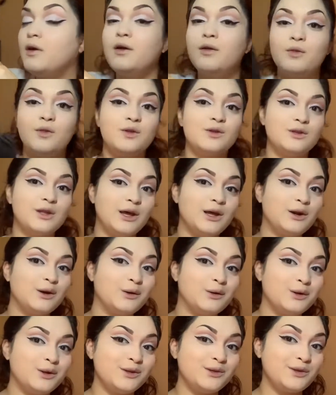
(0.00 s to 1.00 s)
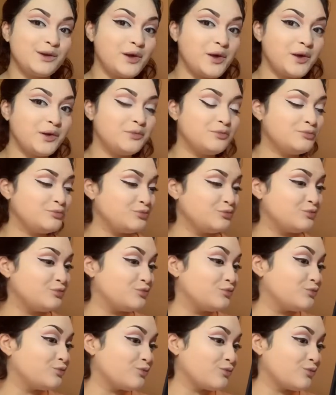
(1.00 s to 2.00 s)
This liner on this eye,
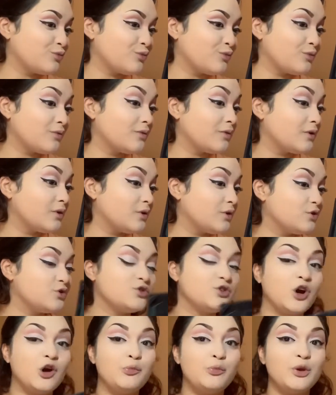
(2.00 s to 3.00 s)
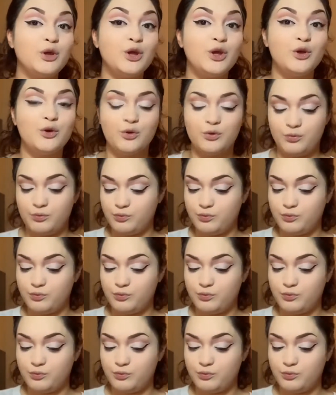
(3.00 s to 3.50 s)
sharp and cute.